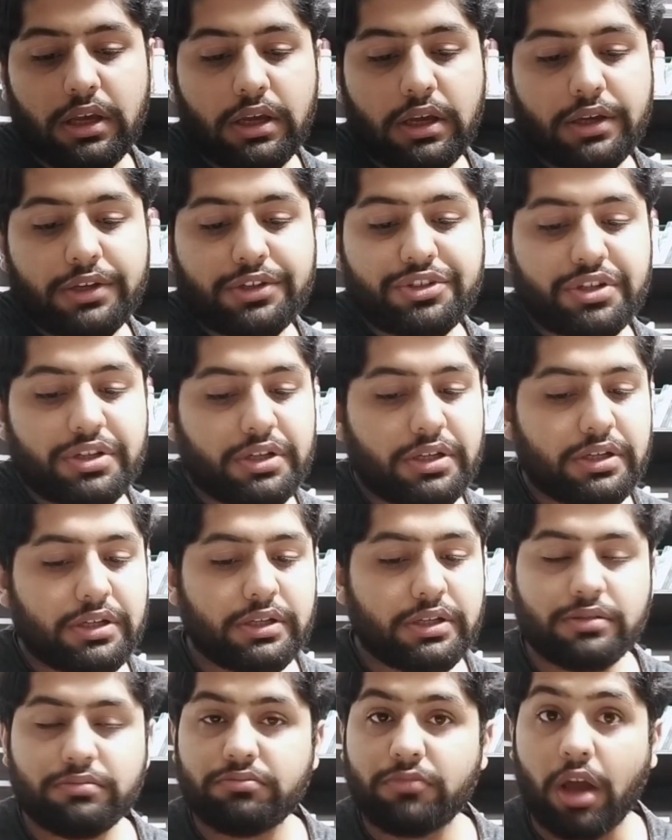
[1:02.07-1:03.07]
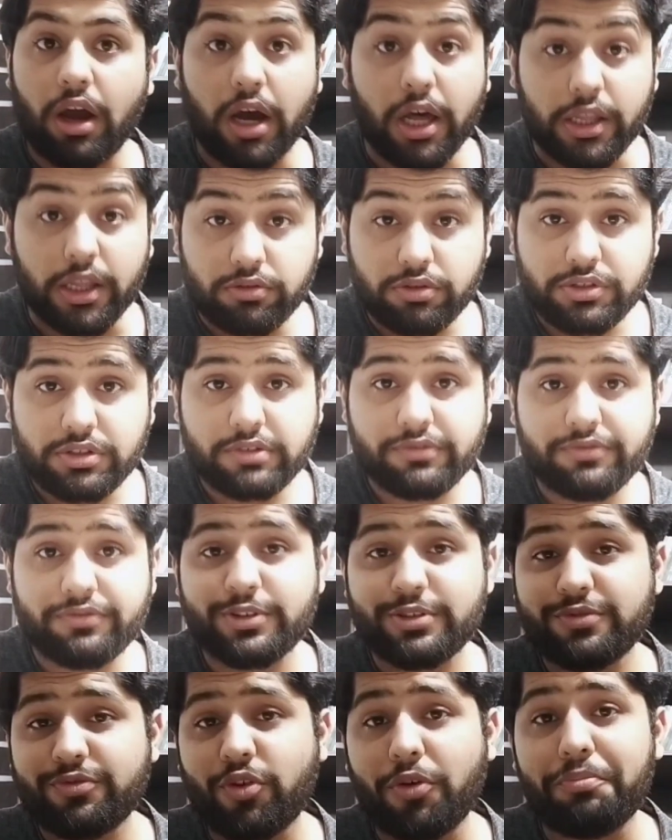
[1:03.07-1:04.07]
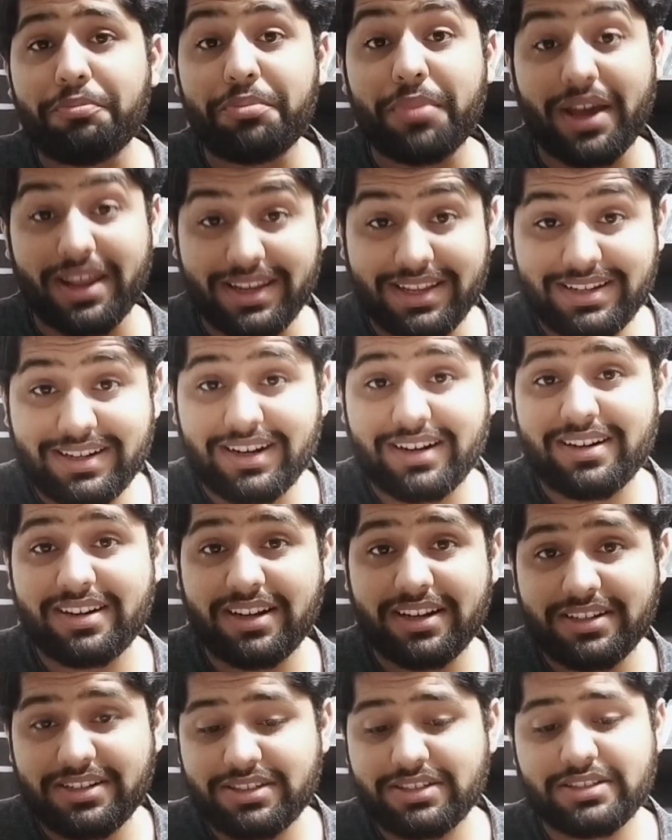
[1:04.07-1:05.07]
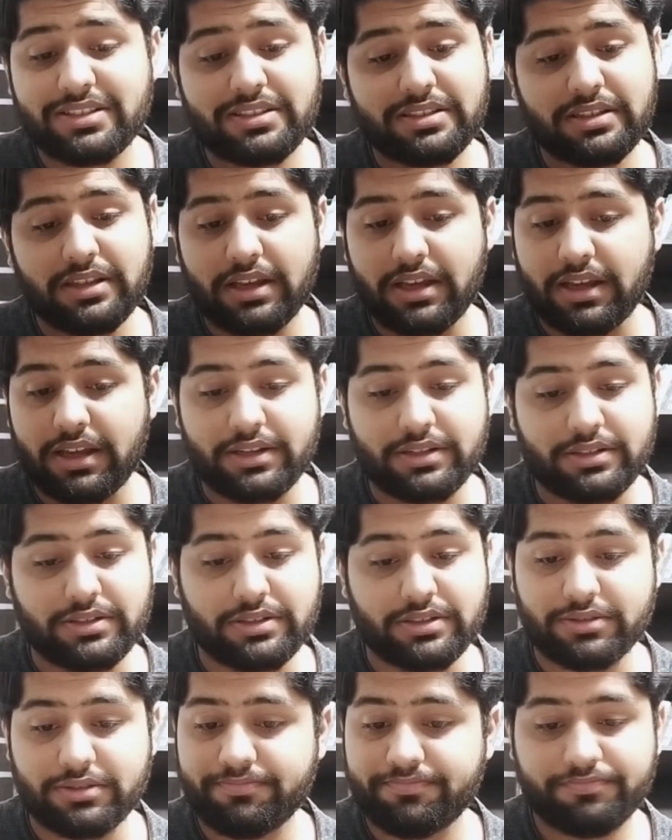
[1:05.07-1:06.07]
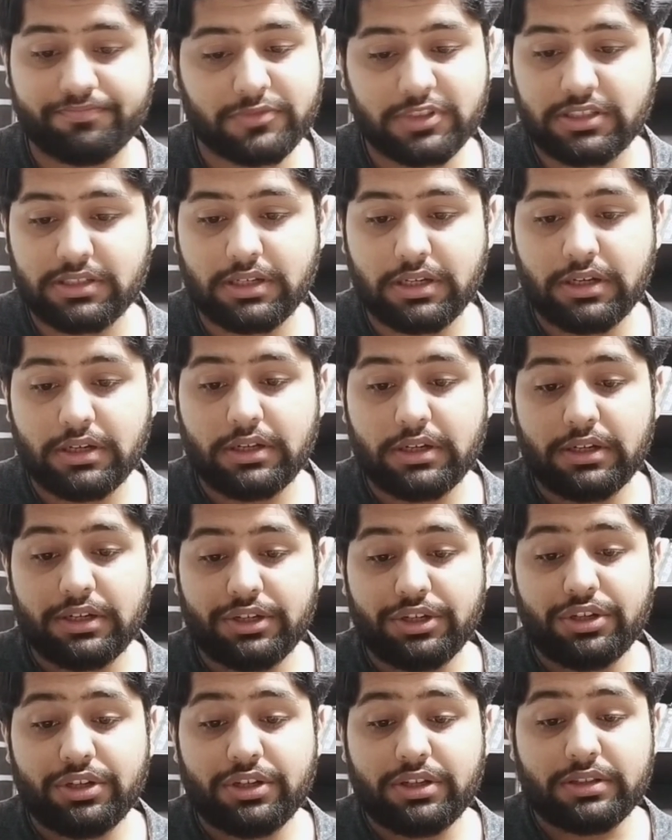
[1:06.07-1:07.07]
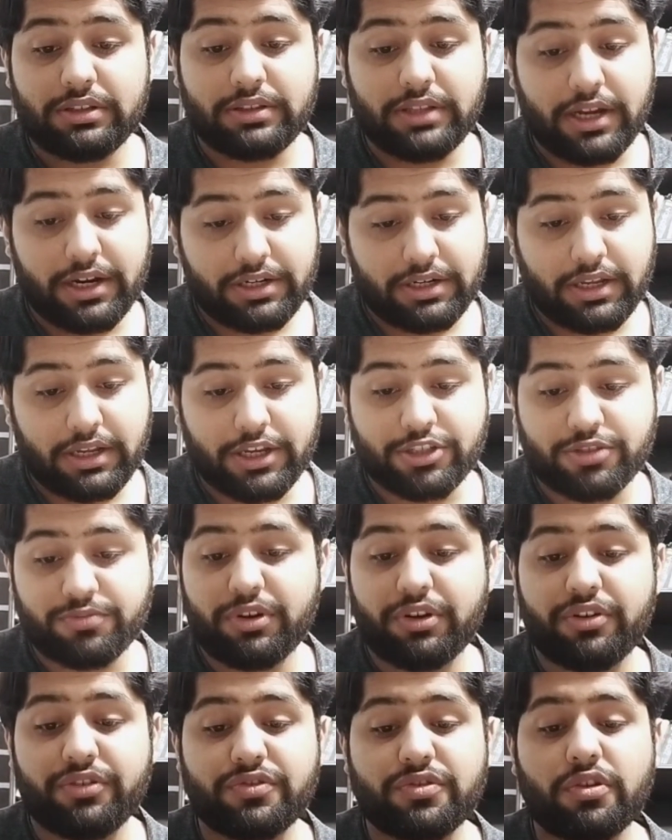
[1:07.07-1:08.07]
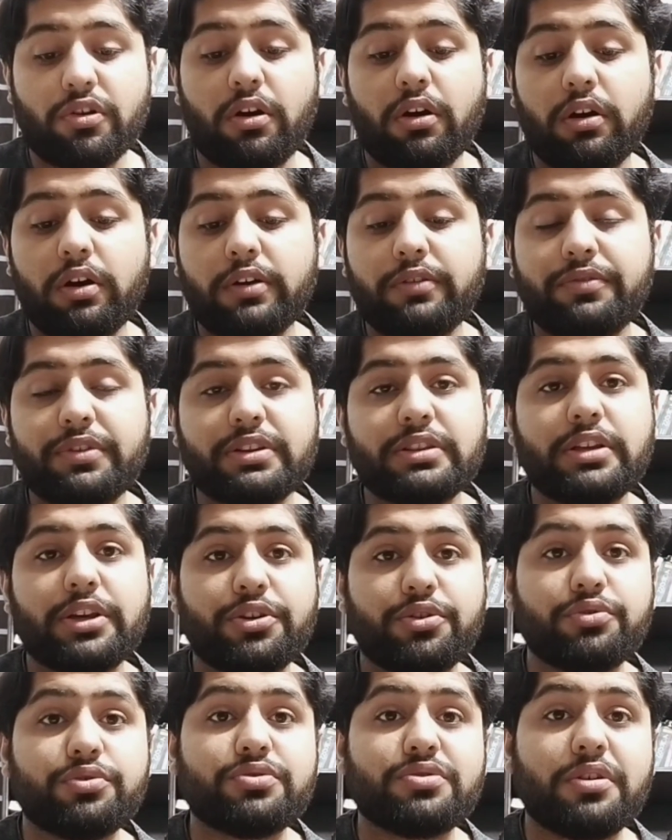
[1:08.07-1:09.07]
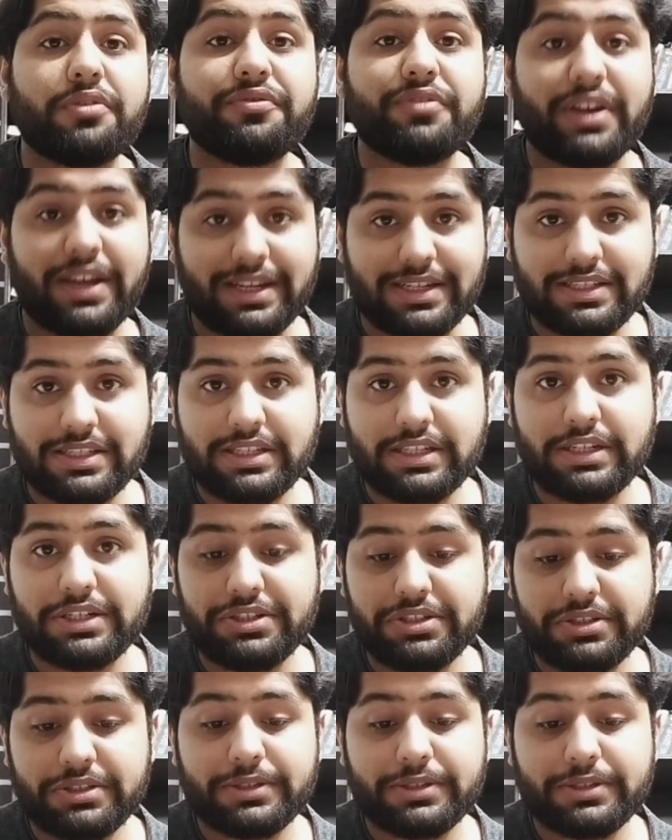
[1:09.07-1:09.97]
She also suffers from pericarditis, and that has been resolved with the use of NSAIDs.